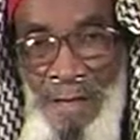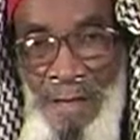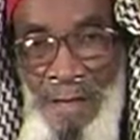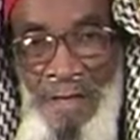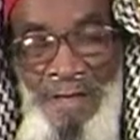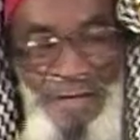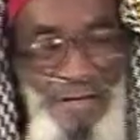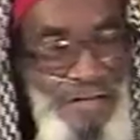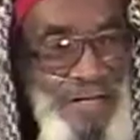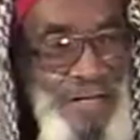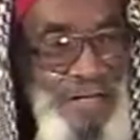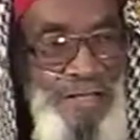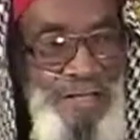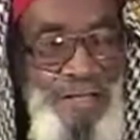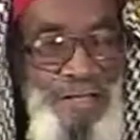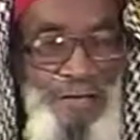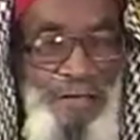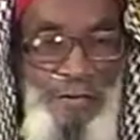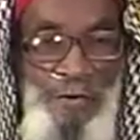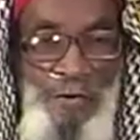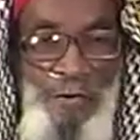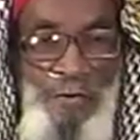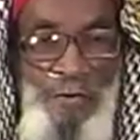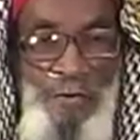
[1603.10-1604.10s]
He said, to
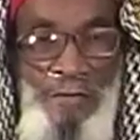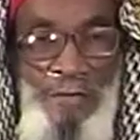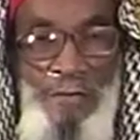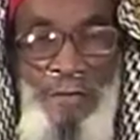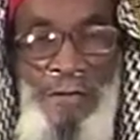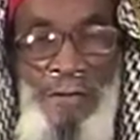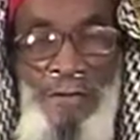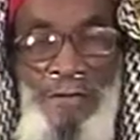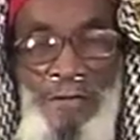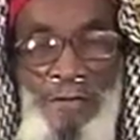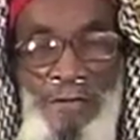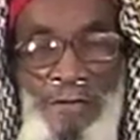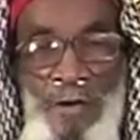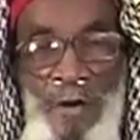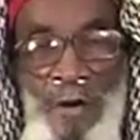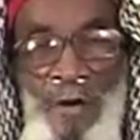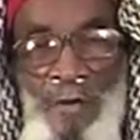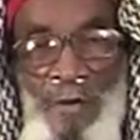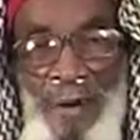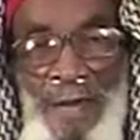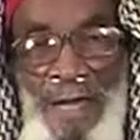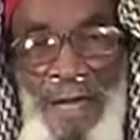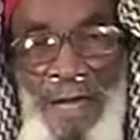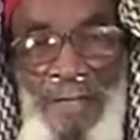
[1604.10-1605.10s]
you, your
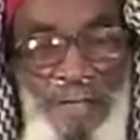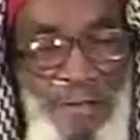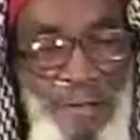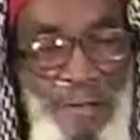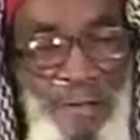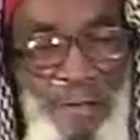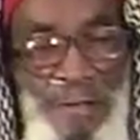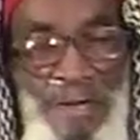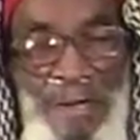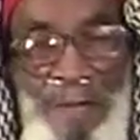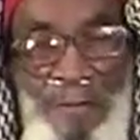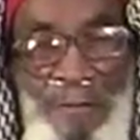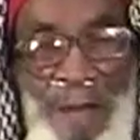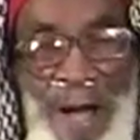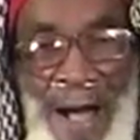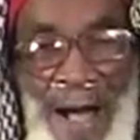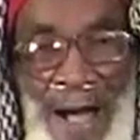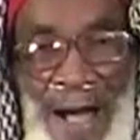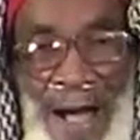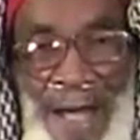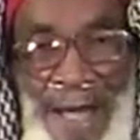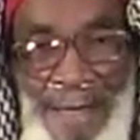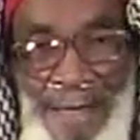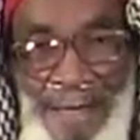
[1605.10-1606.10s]
way, and to me,
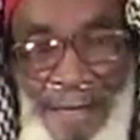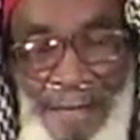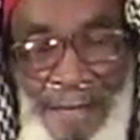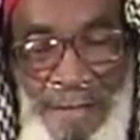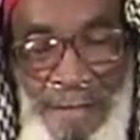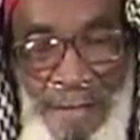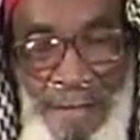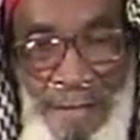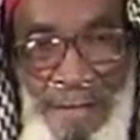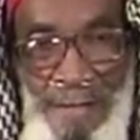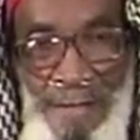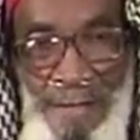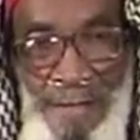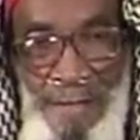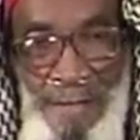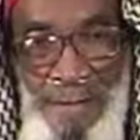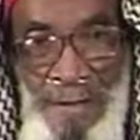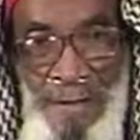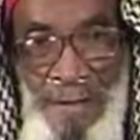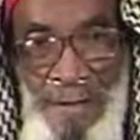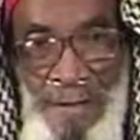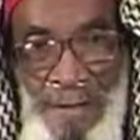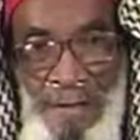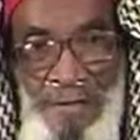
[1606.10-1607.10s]
mine.
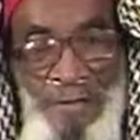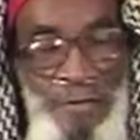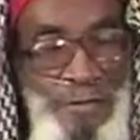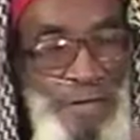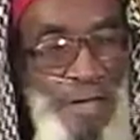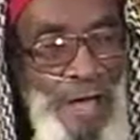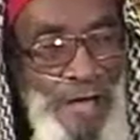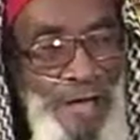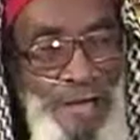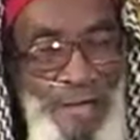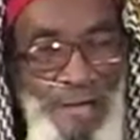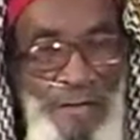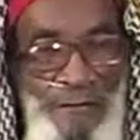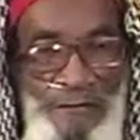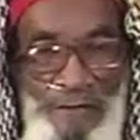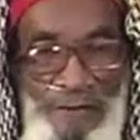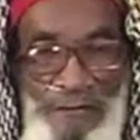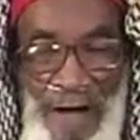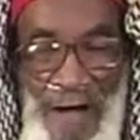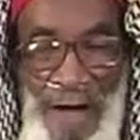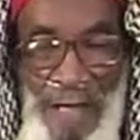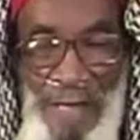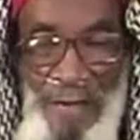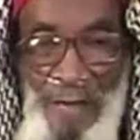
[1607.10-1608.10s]
You're not going to
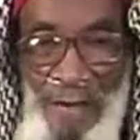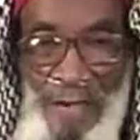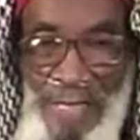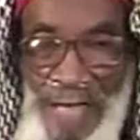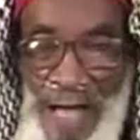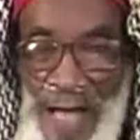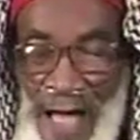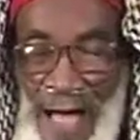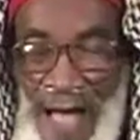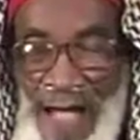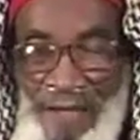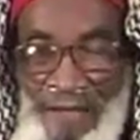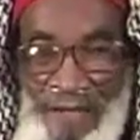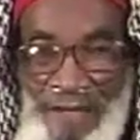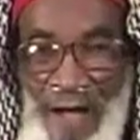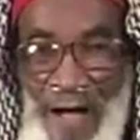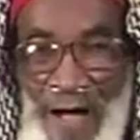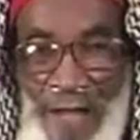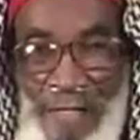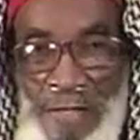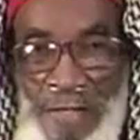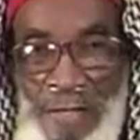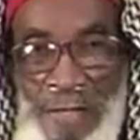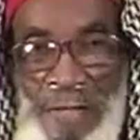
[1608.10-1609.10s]
follow what I
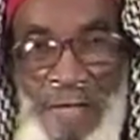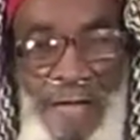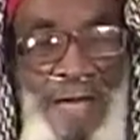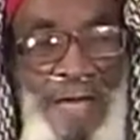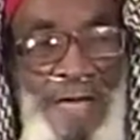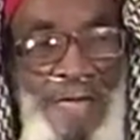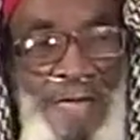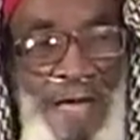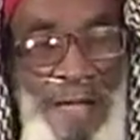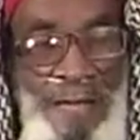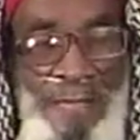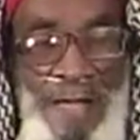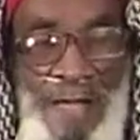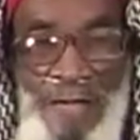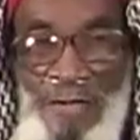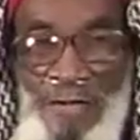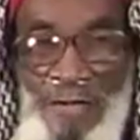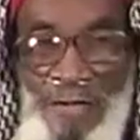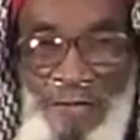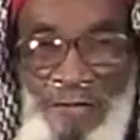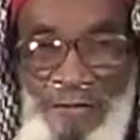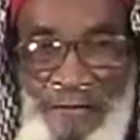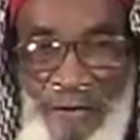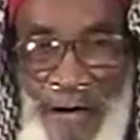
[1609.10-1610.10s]
follow, and I'm not
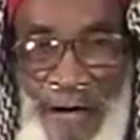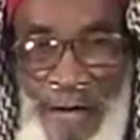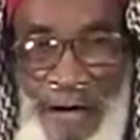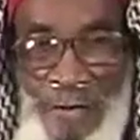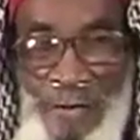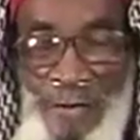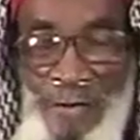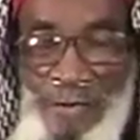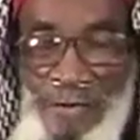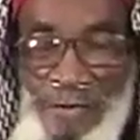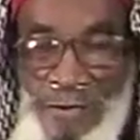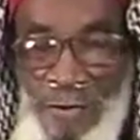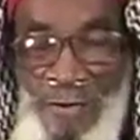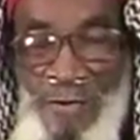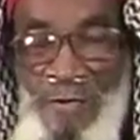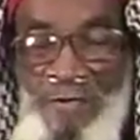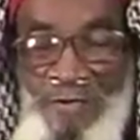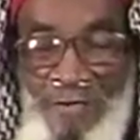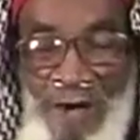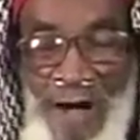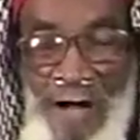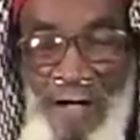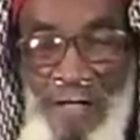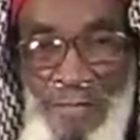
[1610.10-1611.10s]
going to follow what you
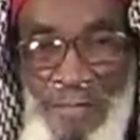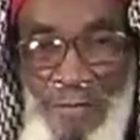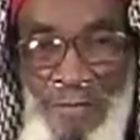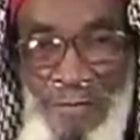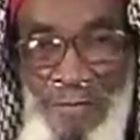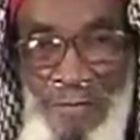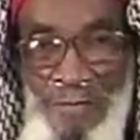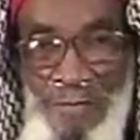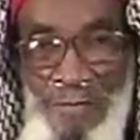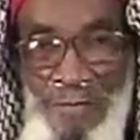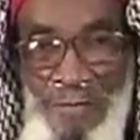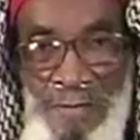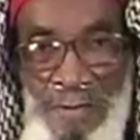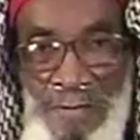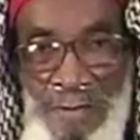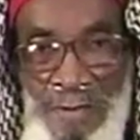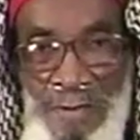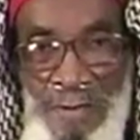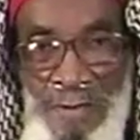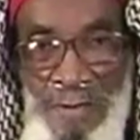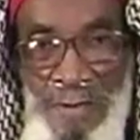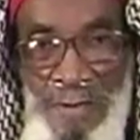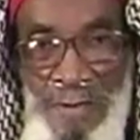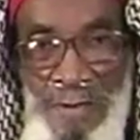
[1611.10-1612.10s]
follow.
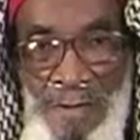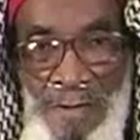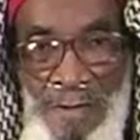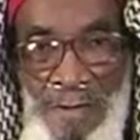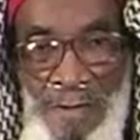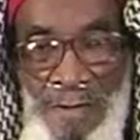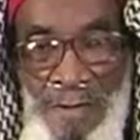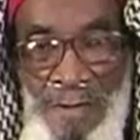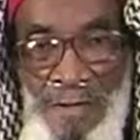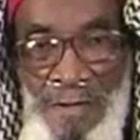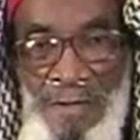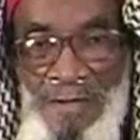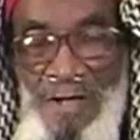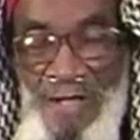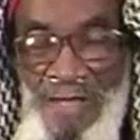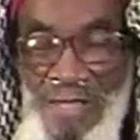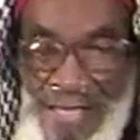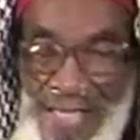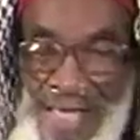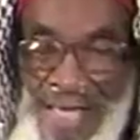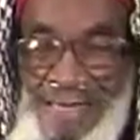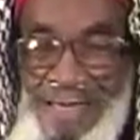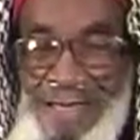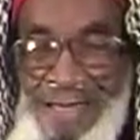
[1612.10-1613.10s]
So
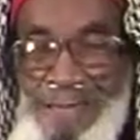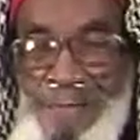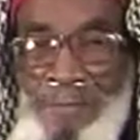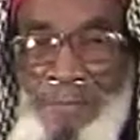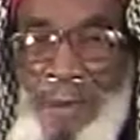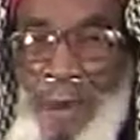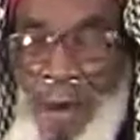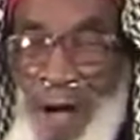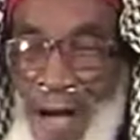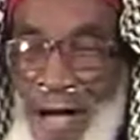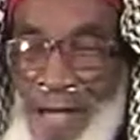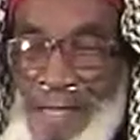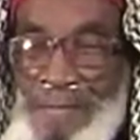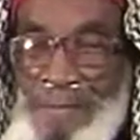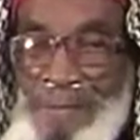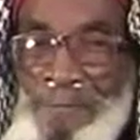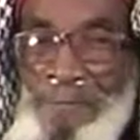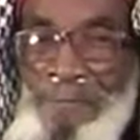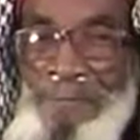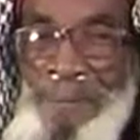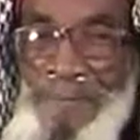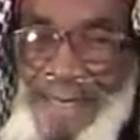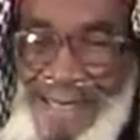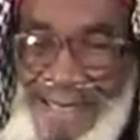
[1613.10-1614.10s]
let us part
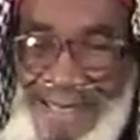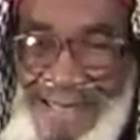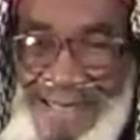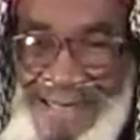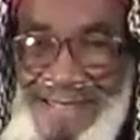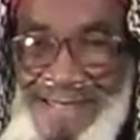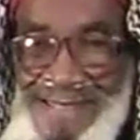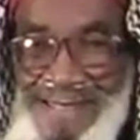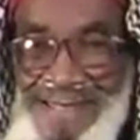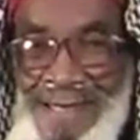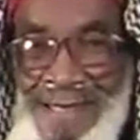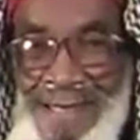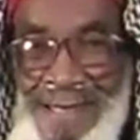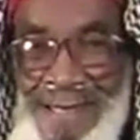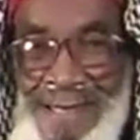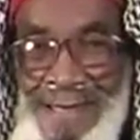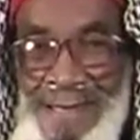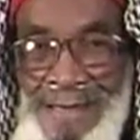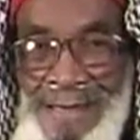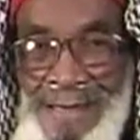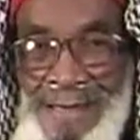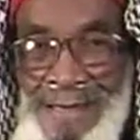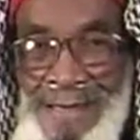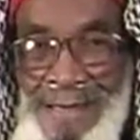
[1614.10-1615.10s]
in peace.
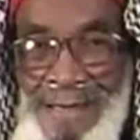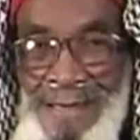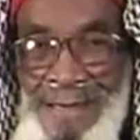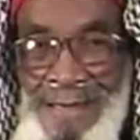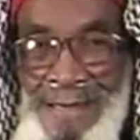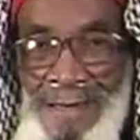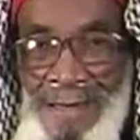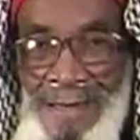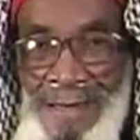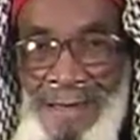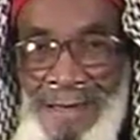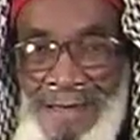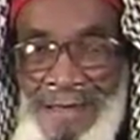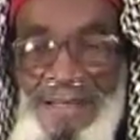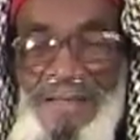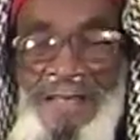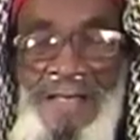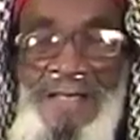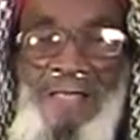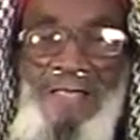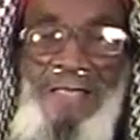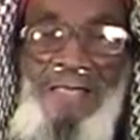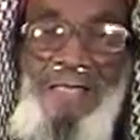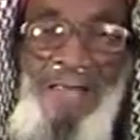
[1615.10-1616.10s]

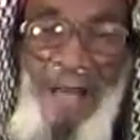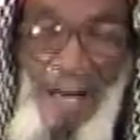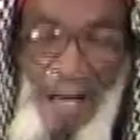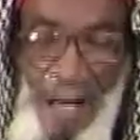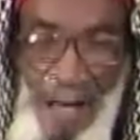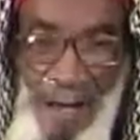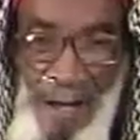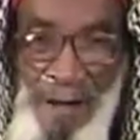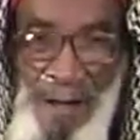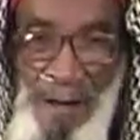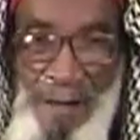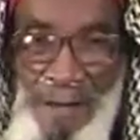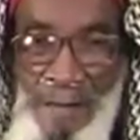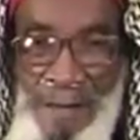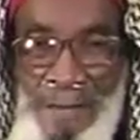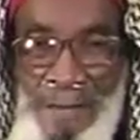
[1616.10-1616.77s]
Salam.